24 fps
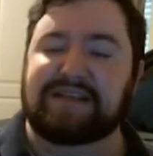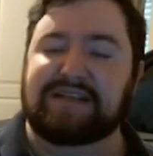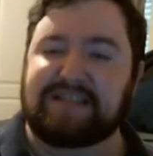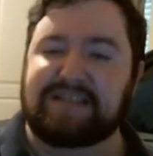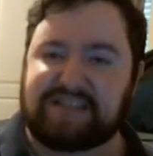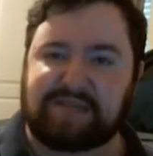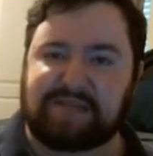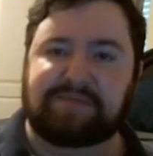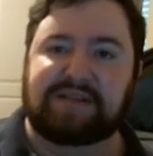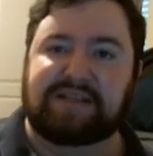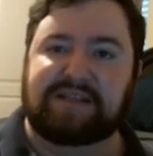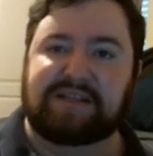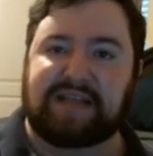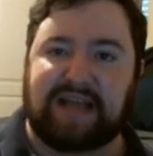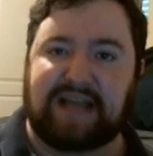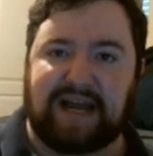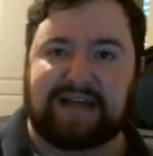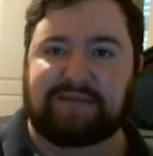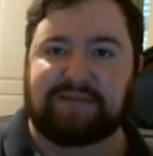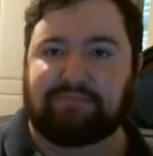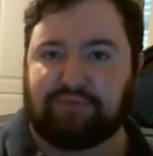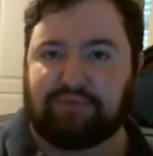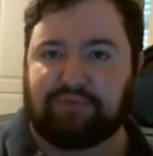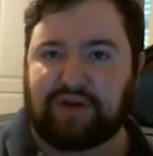Something to
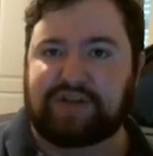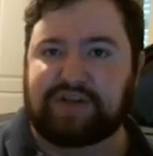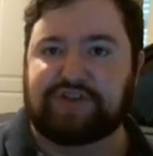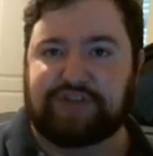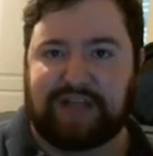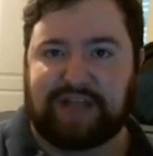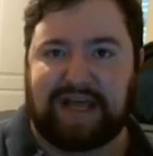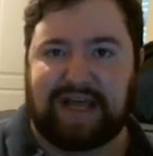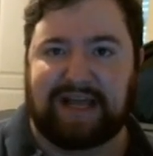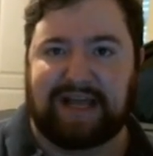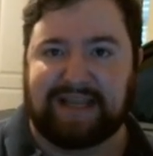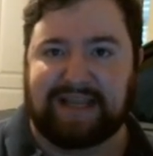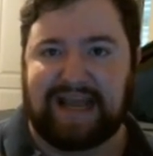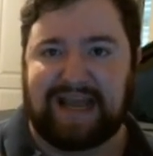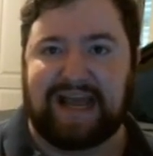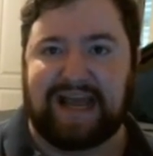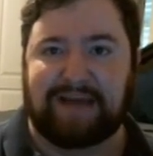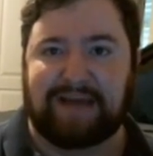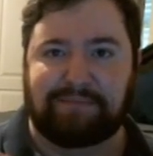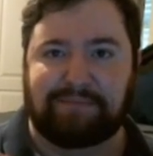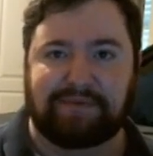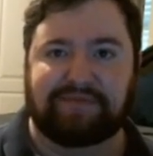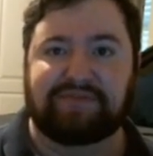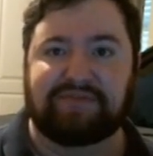kind of bridge that
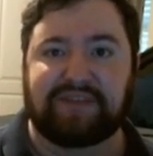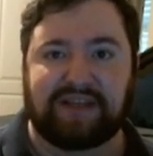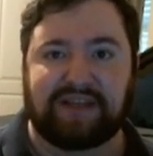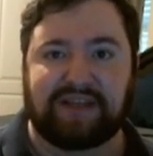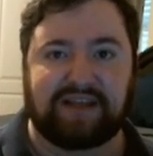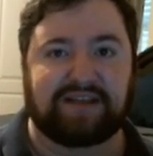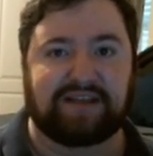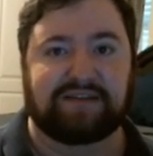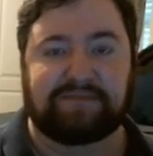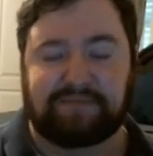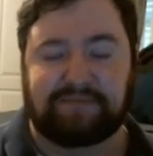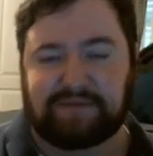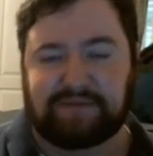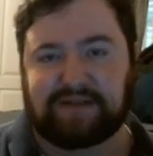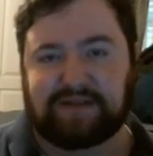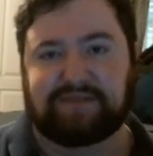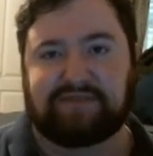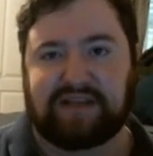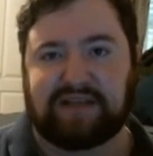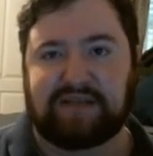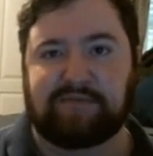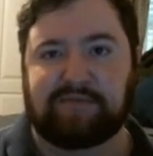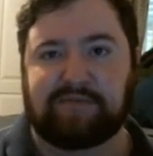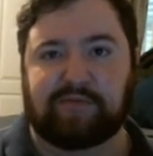gap if the
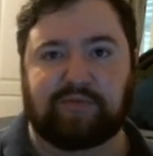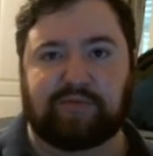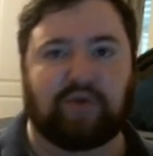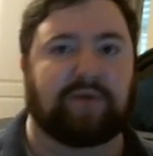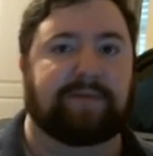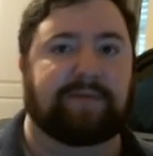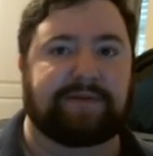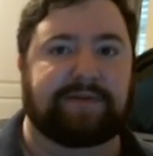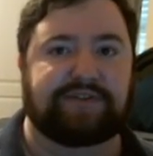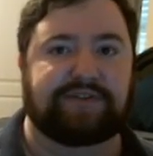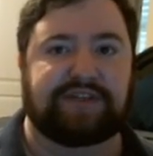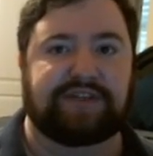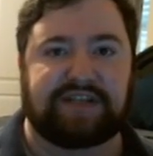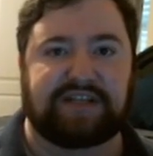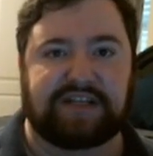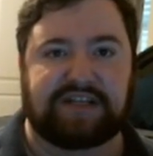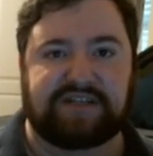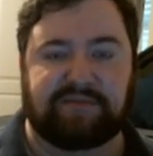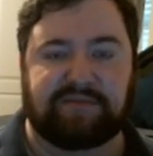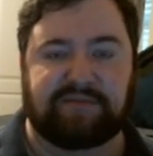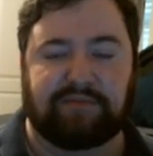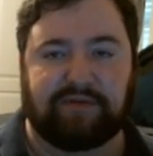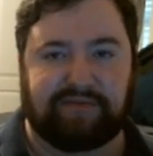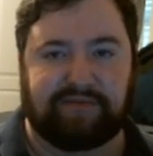MMORPG
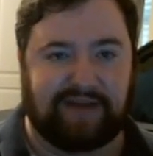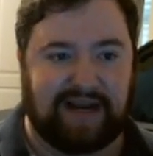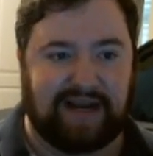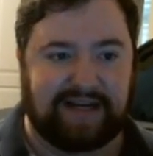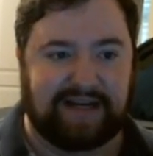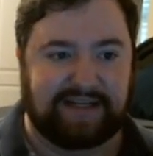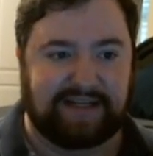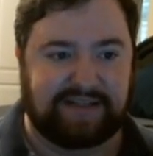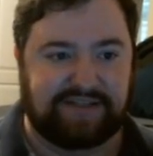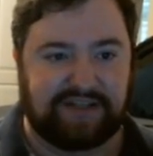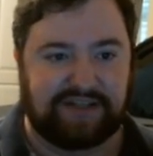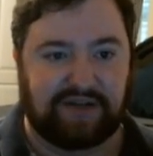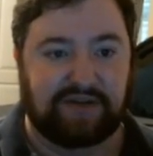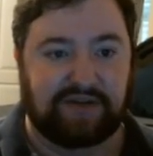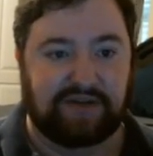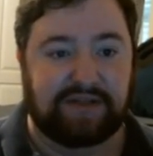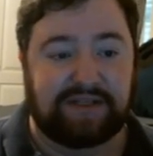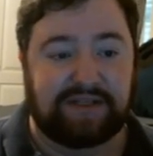doesn't provide it. So